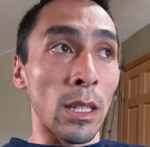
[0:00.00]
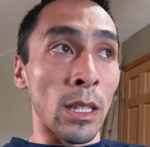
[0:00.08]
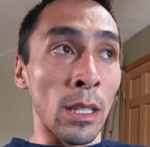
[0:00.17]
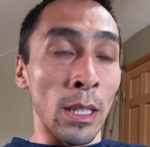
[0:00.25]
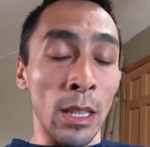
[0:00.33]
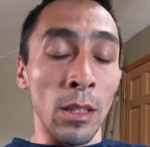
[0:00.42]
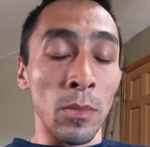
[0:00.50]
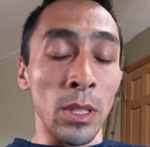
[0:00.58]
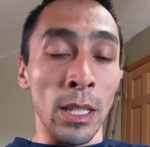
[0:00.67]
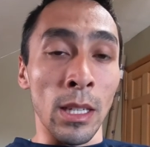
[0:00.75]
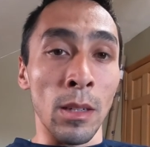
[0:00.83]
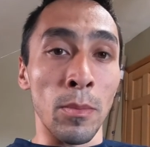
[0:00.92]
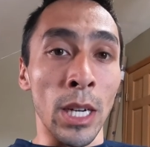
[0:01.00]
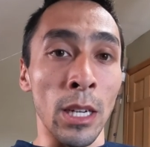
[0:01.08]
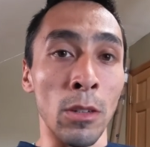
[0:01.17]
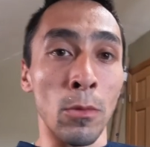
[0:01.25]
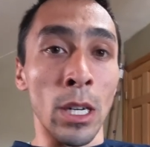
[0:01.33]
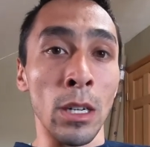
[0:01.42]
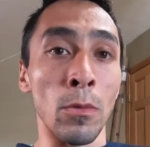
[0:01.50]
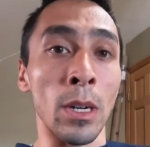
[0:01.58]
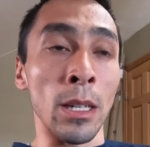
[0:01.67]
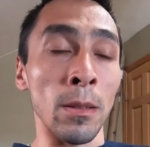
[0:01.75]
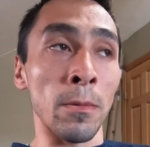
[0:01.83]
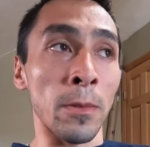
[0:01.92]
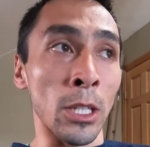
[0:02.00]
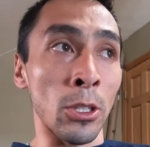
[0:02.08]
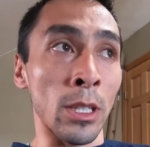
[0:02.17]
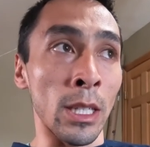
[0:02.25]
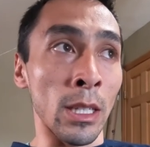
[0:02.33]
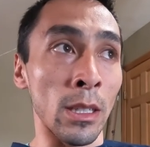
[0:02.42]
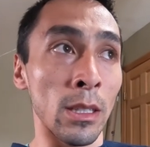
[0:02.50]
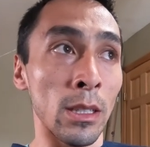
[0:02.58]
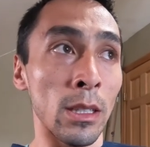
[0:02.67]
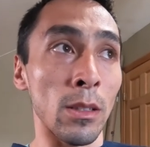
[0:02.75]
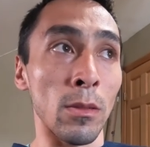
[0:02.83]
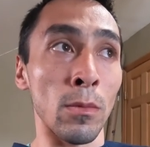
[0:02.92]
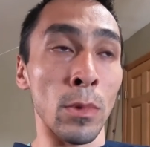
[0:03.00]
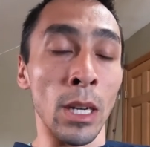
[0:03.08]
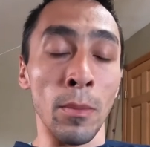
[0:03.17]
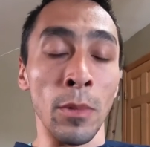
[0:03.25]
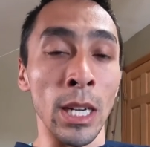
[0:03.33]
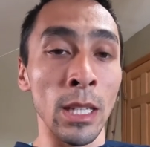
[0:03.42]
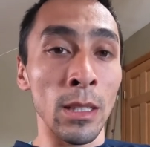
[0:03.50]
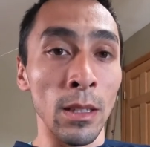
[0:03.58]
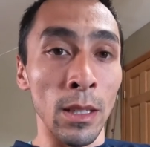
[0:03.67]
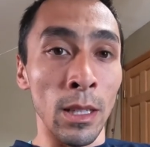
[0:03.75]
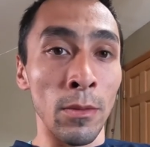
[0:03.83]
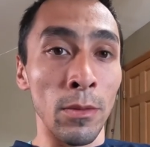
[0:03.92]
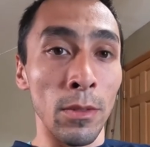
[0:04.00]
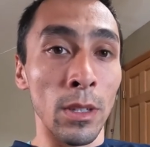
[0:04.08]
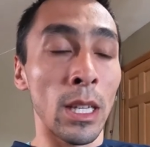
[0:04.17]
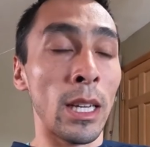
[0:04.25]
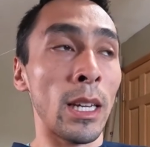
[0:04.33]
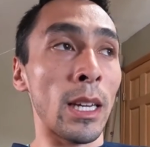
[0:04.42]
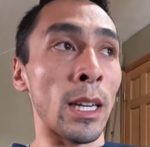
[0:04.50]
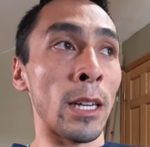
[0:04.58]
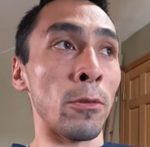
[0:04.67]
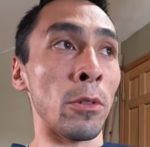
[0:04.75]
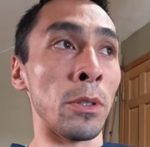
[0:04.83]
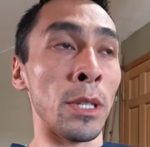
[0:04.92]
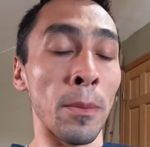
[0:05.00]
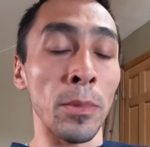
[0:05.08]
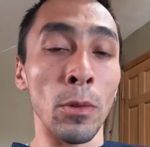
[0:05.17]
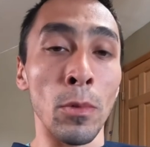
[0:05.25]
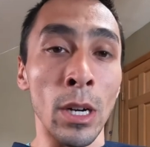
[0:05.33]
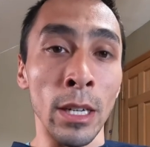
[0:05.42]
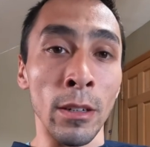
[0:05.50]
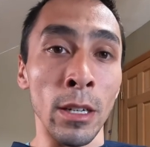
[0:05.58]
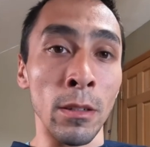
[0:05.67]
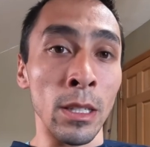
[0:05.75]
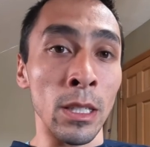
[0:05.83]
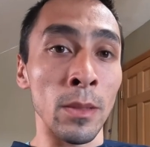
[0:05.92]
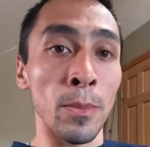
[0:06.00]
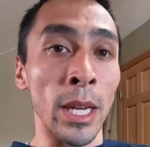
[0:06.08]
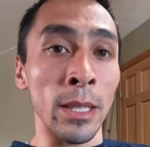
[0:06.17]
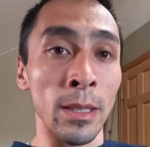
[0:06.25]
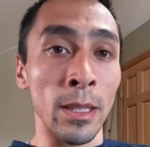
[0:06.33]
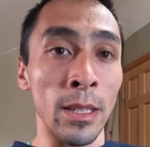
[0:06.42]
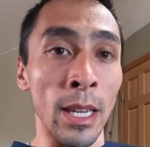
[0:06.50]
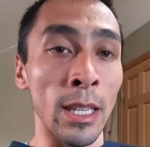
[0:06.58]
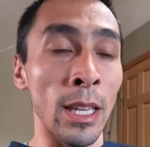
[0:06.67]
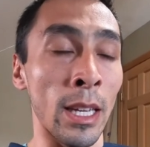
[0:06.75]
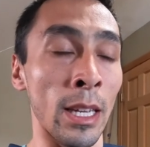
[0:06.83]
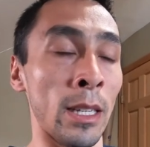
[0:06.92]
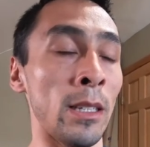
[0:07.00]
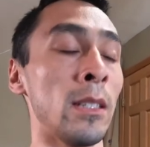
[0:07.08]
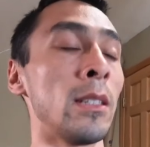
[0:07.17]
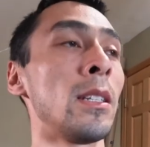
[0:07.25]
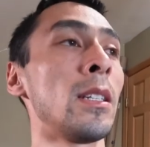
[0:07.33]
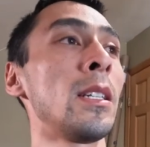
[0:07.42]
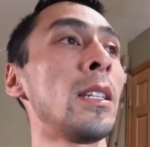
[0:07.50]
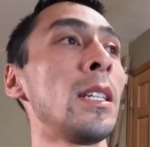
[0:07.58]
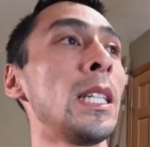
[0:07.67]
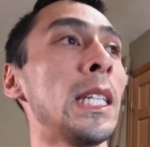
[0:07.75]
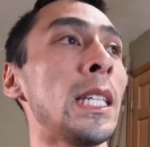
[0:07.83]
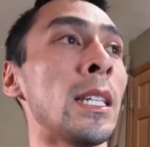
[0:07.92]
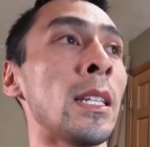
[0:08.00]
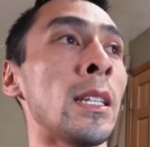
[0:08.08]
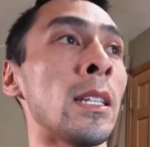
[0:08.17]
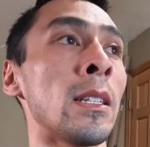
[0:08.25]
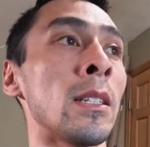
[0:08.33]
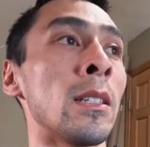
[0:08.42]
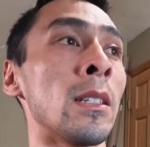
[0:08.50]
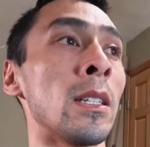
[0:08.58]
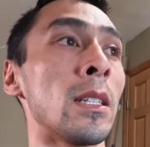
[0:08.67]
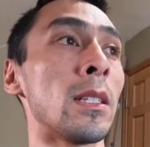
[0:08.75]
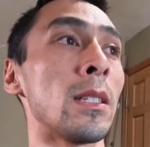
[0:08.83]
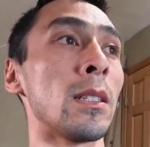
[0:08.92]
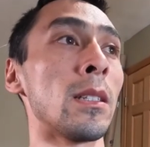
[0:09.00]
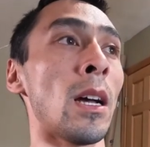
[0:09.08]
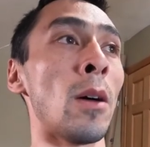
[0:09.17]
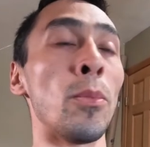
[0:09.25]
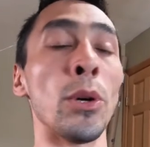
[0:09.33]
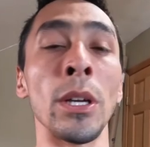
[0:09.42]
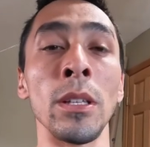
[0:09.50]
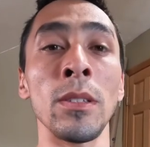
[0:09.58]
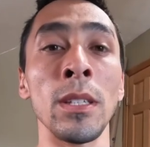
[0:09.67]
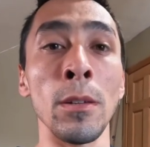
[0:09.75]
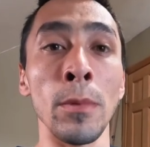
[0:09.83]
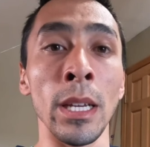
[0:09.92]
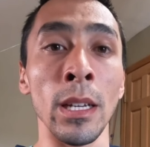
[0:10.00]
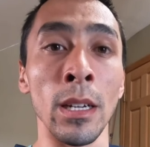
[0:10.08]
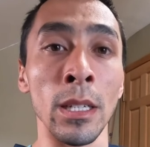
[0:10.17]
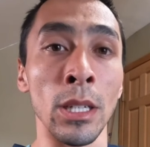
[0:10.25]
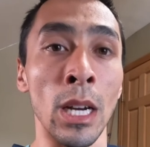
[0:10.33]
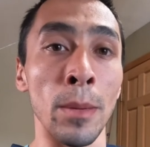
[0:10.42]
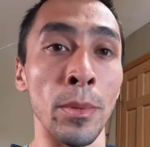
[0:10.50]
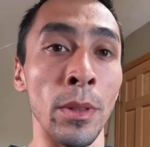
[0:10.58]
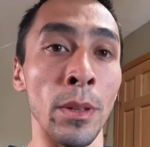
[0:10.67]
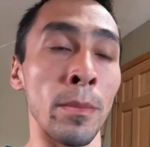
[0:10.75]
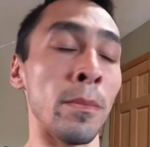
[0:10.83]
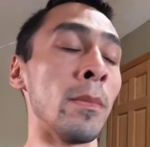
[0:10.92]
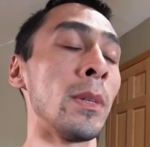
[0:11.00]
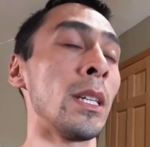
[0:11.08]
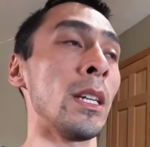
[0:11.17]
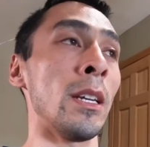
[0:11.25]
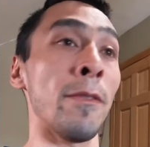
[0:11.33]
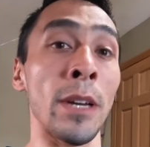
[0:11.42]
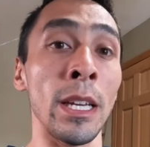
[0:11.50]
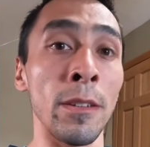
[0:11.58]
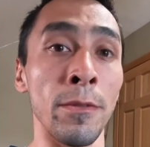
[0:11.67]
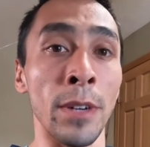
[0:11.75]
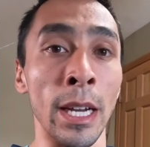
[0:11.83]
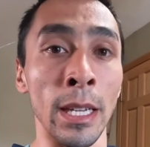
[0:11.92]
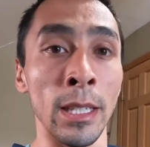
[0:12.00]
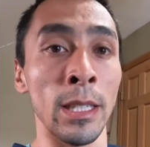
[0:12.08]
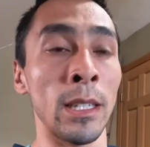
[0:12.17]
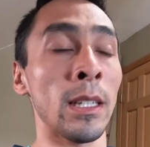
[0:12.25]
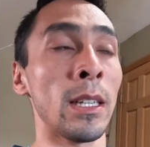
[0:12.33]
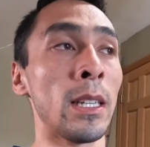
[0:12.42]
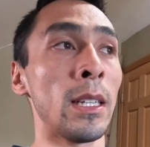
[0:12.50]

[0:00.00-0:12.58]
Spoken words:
I'll let them sit in a bucket of water while I'm fishing. When I'm ready to leave, I will dump the water out as best as I can, and I'll put seaweed on top of them if I can find it.